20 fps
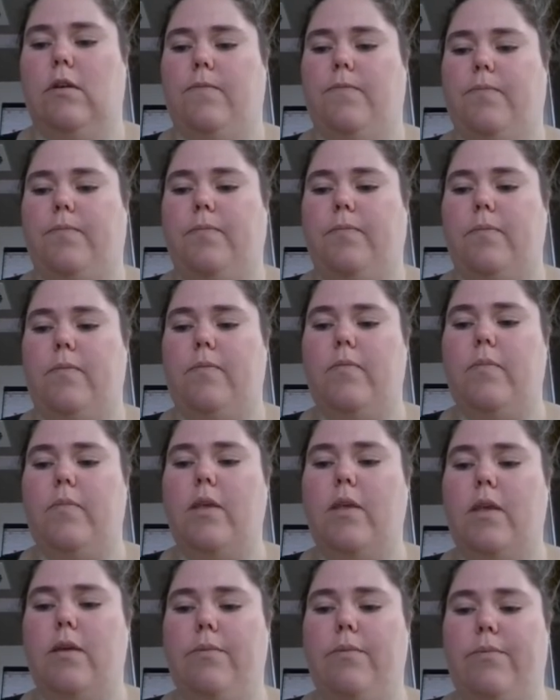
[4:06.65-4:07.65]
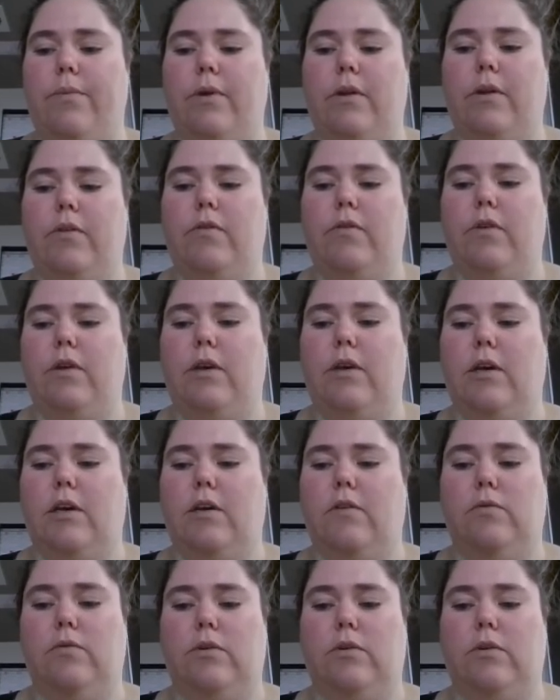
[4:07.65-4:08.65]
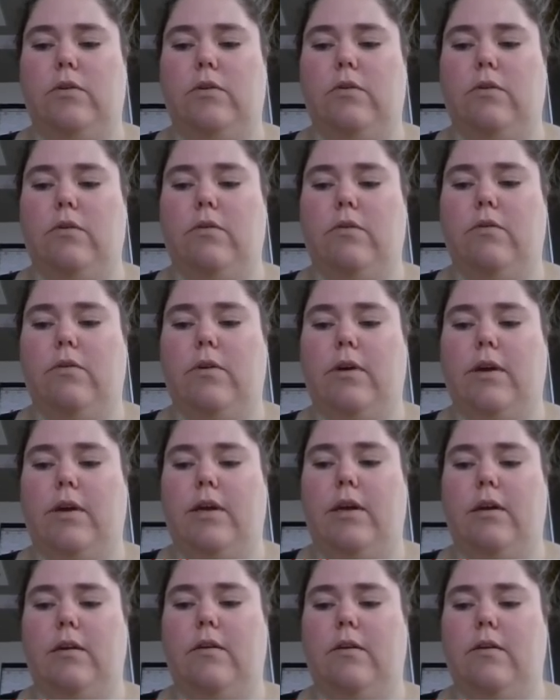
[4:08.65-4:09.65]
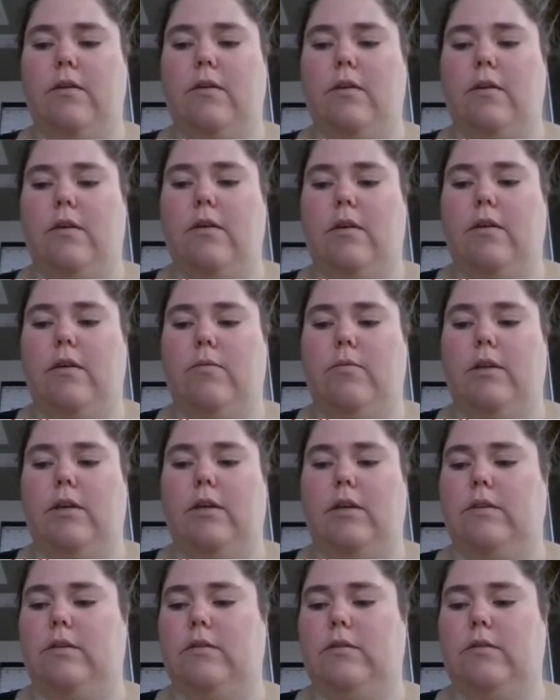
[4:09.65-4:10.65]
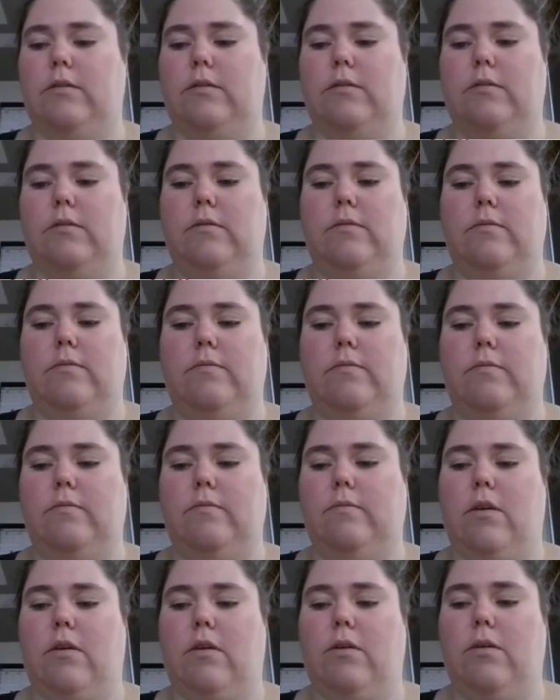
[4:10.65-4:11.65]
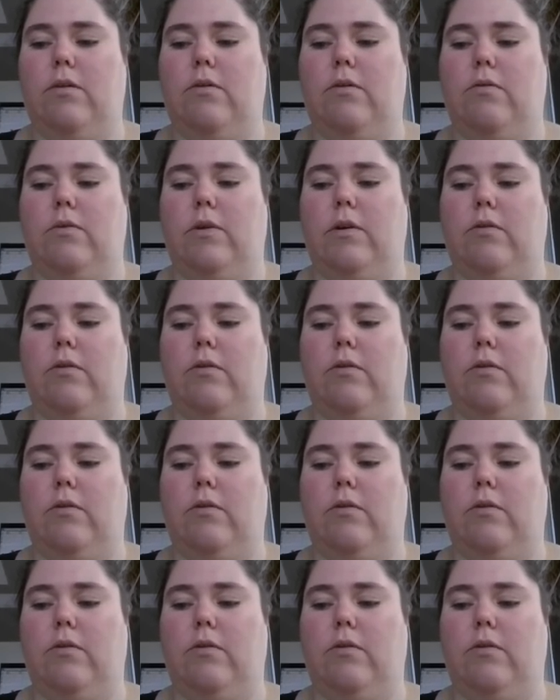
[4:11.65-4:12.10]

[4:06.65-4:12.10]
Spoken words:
But if you have 2 root 3 plus 3 root 5,